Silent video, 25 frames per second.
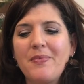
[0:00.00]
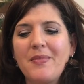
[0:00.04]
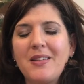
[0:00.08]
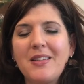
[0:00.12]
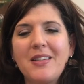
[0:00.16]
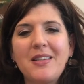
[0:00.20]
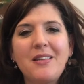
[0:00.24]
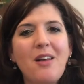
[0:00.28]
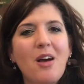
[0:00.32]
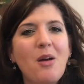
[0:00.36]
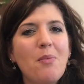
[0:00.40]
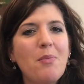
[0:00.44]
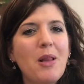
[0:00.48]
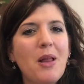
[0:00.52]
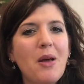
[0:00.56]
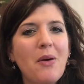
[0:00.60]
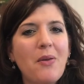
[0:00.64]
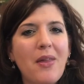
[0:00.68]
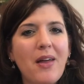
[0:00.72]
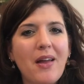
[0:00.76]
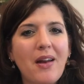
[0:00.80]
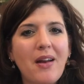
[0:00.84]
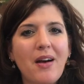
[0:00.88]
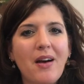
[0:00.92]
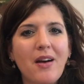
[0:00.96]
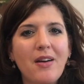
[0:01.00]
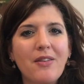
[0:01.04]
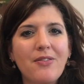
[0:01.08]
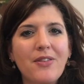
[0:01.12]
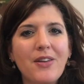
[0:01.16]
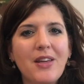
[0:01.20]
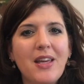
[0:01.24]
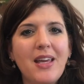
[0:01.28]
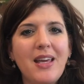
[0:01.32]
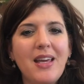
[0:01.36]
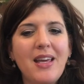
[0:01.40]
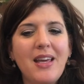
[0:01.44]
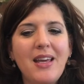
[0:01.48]
blow that off.
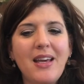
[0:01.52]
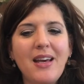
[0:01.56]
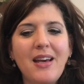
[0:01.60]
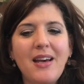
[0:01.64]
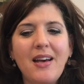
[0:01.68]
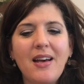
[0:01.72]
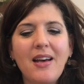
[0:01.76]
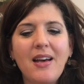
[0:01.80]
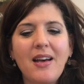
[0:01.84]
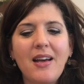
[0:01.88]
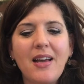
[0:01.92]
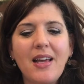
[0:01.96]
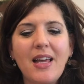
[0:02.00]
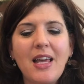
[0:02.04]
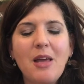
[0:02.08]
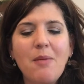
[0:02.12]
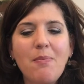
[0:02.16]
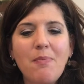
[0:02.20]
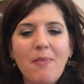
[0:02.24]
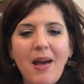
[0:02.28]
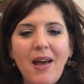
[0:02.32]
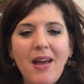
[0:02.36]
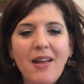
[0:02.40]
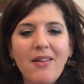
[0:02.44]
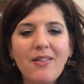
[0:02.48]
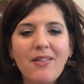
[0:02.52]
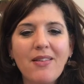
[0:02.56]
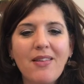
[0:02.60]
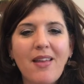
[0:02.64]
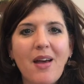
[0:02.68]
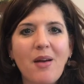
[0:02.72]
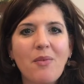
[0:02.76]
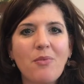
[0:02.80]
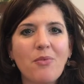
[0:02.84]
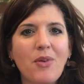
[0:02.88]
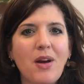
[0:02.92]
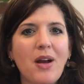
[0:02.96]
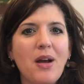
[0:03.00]
He met
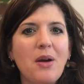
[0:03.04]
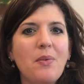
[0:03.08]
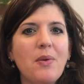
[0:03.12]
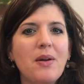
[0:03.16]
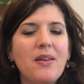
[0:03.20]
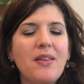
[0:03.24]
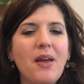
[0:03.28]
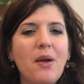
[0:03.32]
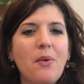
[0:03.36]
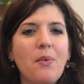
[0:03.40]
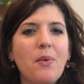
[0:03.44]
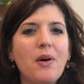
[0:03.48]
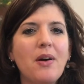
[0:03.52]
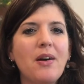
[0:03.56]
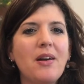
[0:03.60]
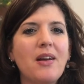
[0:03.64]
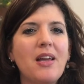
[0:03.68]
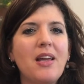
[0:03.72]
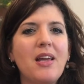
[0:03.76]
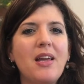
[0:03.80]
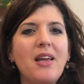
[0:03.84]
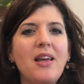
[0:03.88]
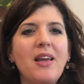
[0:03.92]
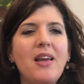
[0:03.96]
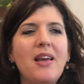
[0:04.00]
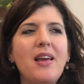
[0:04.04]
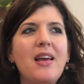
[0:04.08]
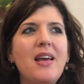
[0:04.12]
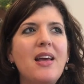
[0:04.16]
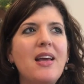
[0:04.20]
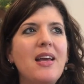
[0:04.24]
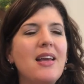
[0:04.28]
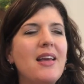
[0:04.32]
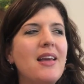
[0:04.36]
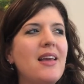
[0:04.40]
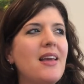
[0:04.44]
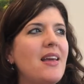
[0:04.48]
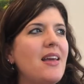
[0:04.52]
them right where they were. He
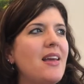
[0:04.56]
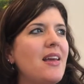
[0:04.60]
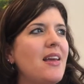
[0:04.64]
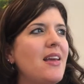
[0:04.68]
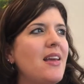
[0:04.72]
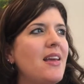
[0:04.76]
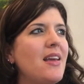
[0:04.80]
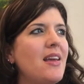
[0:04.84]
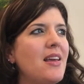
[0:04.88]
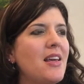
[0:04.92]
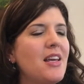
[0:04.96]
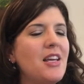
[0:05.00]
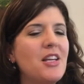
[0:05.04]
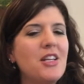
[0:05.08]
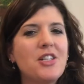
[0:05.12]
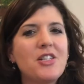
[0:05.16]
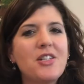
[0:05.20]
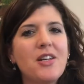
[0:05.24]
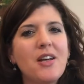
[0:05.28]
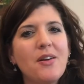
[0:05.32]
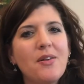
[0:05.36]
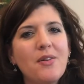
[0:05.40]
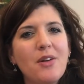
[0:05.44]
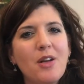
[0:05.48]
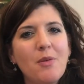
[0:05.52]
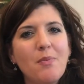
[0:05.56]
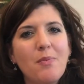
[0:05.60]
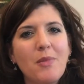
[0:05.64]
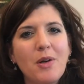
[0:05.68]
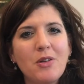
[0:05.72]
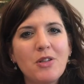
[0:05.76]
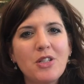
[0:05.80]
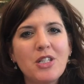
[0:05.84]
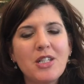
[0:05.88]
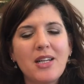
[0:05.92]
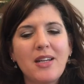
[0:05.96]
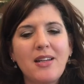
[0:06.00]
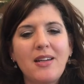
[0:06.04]
showed
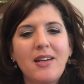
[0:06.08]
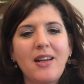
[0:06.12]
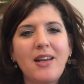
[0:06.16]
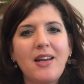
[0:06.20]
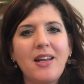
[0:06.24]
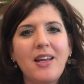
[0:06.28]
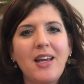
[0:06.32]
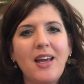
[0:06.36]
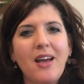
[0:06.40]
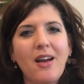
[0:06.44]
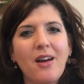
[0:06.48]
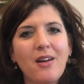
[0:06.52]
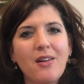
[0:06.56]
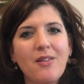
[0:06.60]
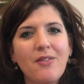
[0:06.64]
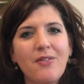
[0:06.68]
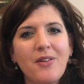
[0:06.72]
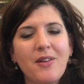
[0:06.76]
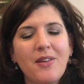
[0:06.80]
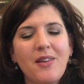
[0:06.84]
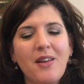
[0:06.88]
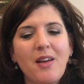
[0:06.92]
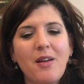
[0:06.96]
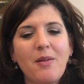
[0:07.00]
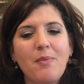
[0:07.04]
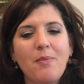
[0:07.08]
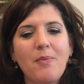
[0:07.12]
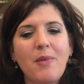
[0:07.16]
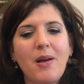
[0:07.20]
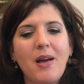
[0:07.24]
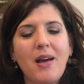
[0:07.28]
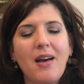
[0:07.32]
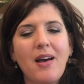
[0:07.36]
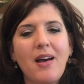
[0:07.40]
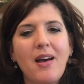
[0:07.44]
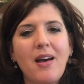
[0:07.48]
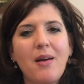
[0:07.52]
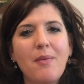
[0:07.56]
emotion and he cared for them
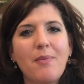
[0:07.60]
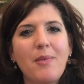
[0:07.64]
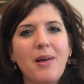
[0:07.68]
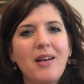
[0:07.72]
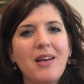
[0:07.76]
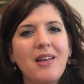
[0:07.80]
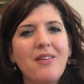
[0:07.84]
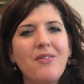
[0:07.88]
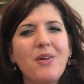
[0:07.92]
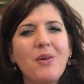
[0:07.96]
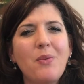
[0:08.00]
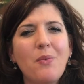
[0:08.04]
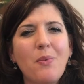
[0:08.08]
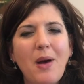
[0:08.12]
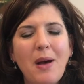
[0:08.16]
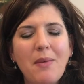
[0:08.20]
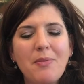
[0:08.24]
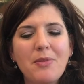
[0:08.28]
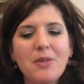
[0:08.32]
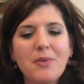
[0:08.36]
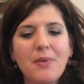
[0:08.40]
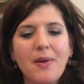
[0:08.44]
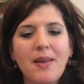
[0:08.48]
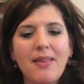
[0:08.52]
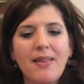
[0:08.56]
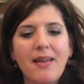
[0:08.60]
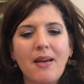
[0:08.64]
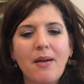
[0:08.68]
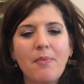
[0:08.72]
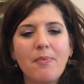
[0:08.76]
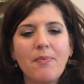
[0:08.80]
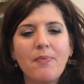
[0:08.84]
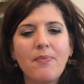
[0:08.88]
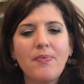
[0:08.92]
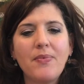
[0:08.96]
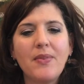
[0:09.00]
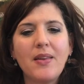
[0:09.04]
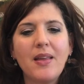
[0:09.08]
and even wept with
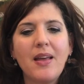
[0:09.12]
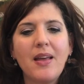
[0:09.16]
them.